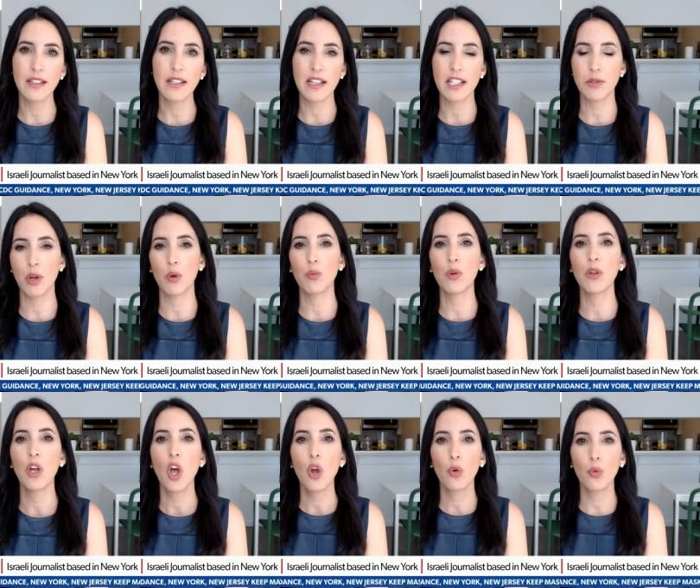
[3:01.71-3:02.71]
Israel
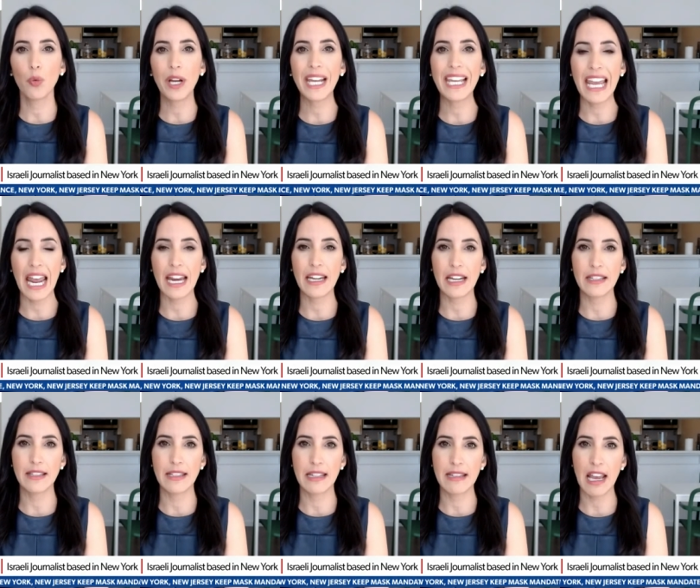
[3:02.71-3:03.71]
will regain
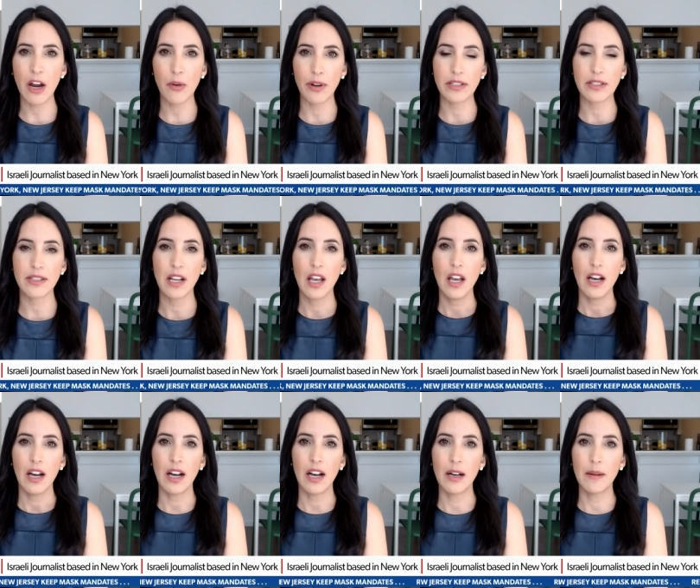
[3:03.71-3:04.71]
its deterrence.
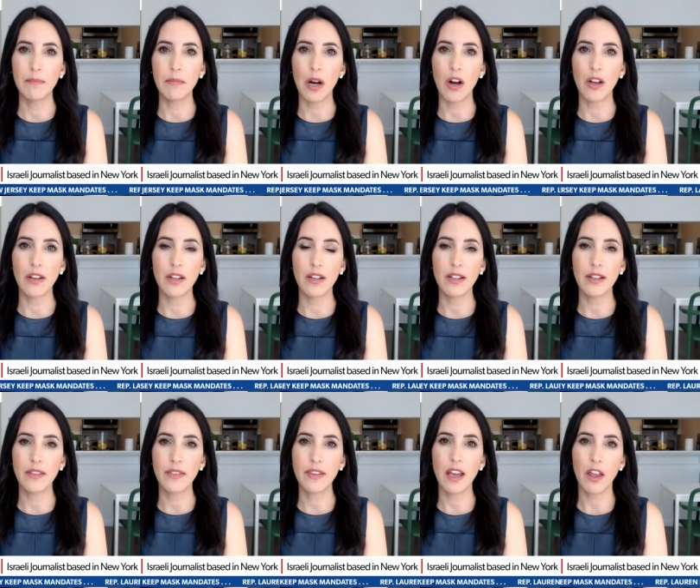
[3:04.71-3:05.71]
Um,
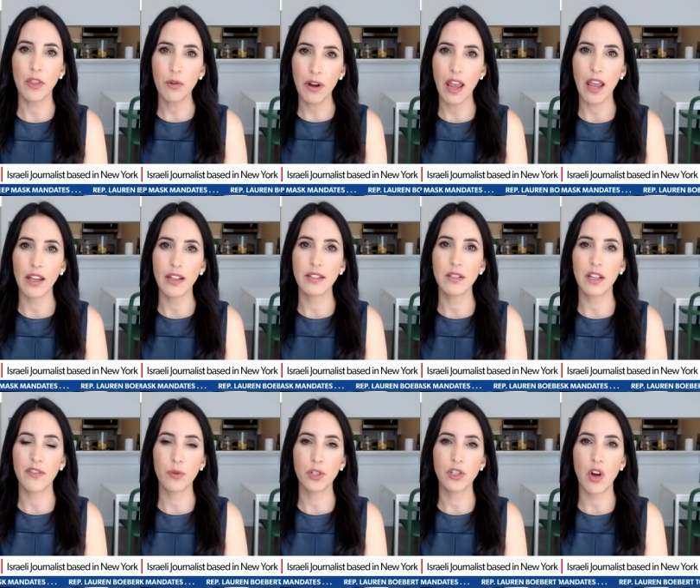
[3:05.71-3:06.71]
on the other hand,
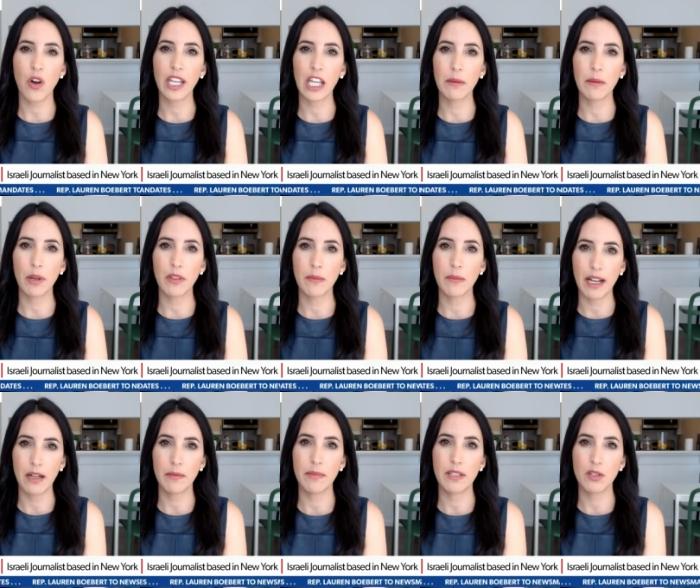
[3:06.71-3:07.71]
if we're talking about the
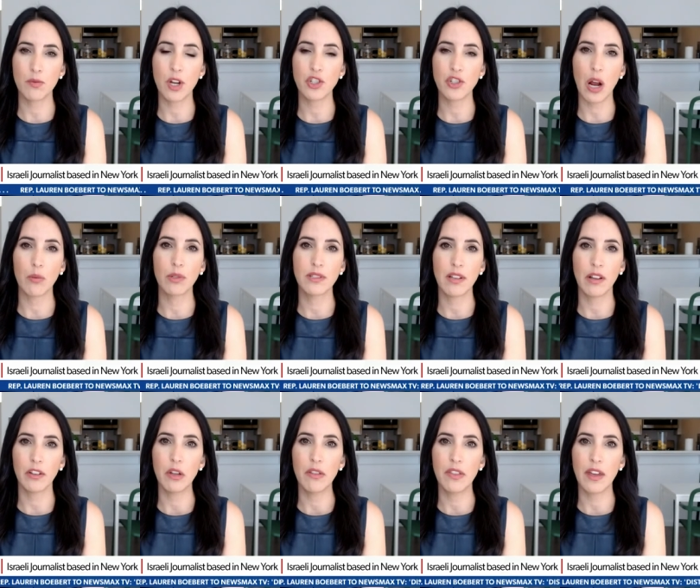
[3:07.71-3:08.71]
Biden administration, I will
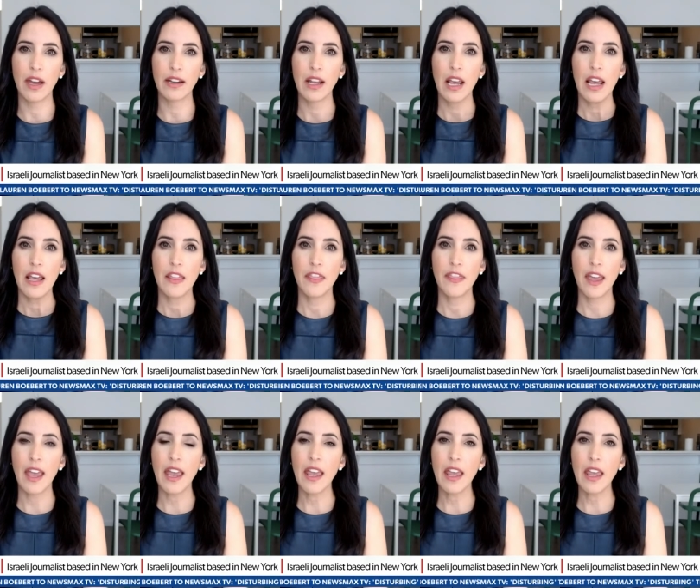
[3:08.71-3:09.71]
tell you that
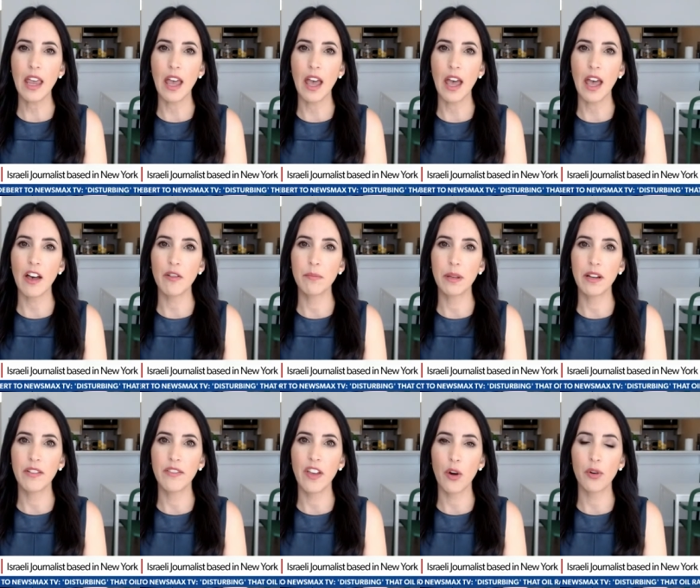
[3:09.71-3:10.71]
they have
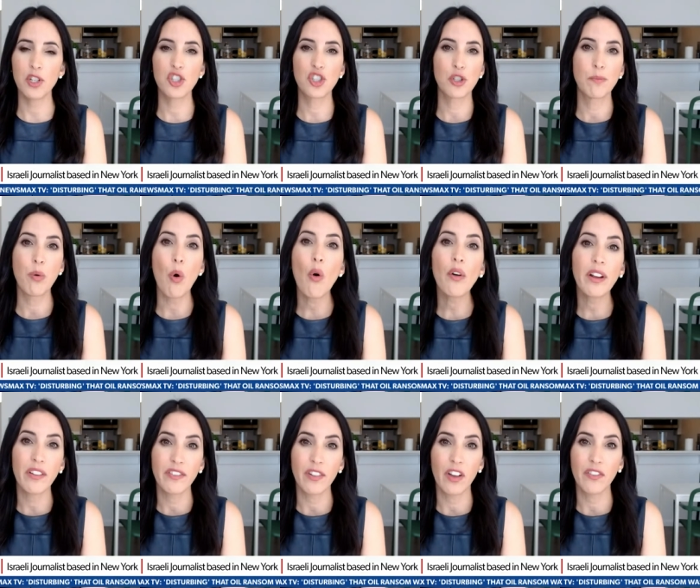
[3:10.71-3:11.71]
been very
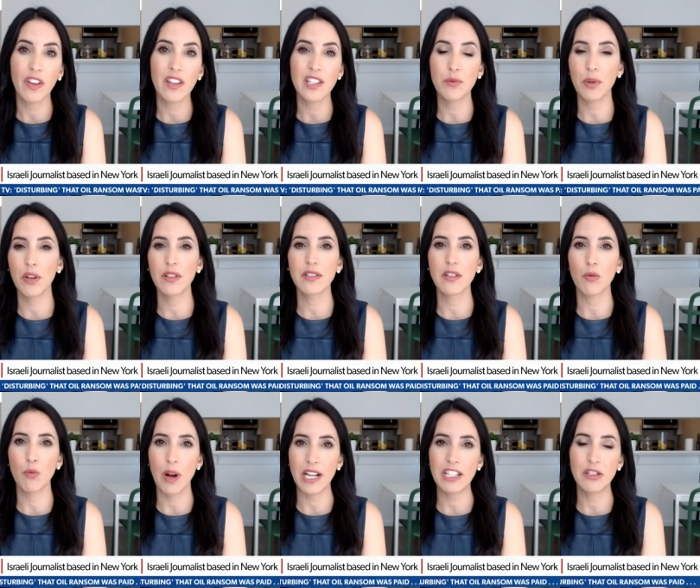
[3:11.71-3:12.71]
supportive of Israel's
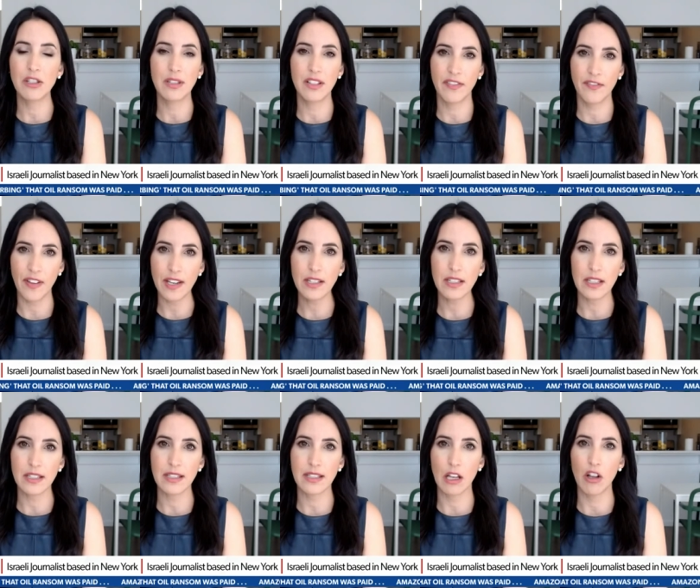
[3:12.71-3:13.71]
right to defend
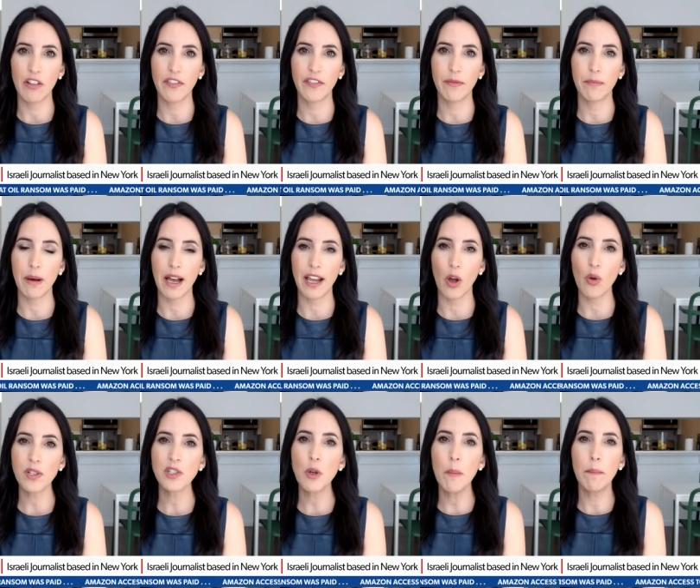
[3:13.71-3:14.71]
itself by
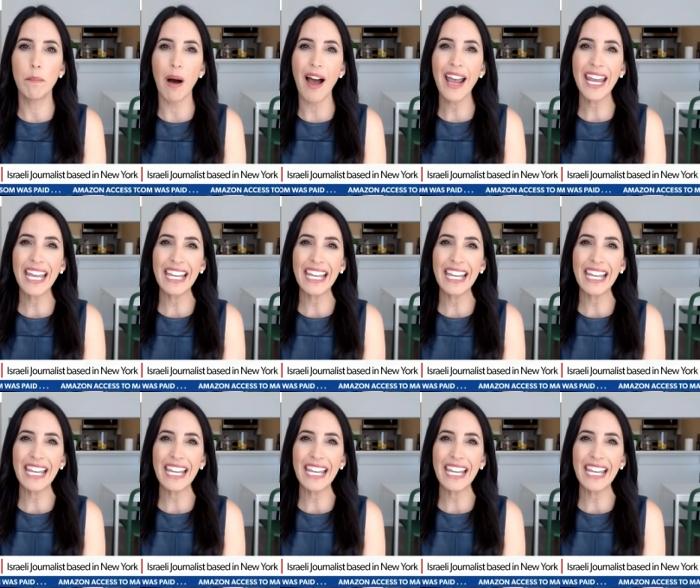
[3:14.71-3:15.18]
also buying